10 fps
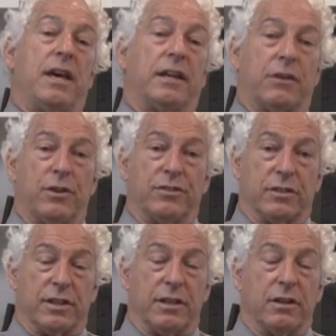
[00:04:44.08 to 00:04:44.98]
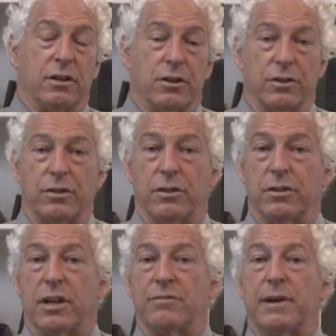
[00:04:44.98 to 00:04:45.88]
And I recently heard, you
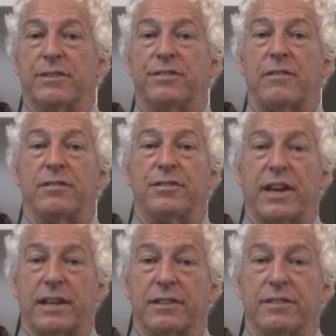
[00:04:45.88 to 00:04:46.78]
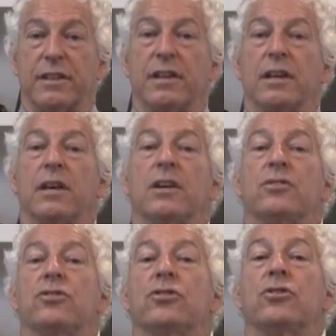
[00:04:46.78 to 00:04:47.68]
have about 7 seconds
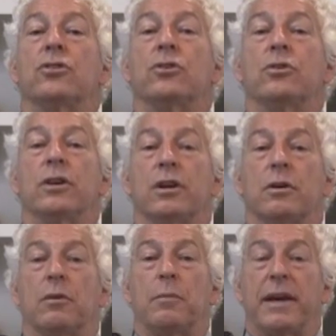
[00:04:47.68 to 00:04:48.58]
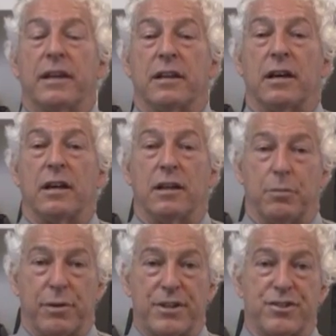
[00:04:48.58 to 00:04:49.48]
to, make an
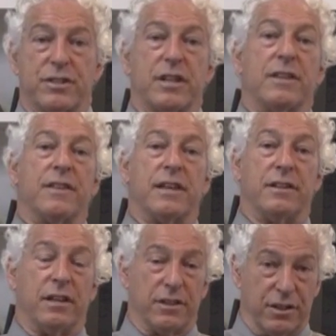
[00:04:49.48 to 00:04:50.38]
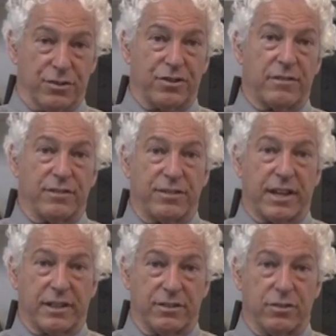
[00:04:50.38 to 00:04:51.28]
impression, and then another 7
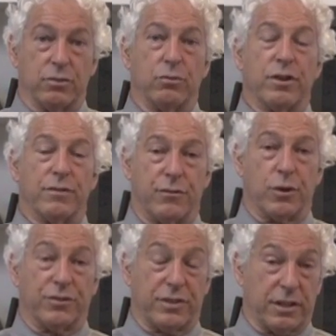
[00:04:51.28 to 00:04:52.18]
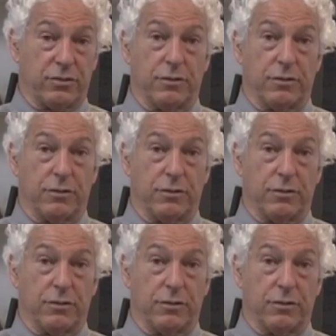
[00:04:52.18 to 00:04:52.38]
seconds to reinforce that.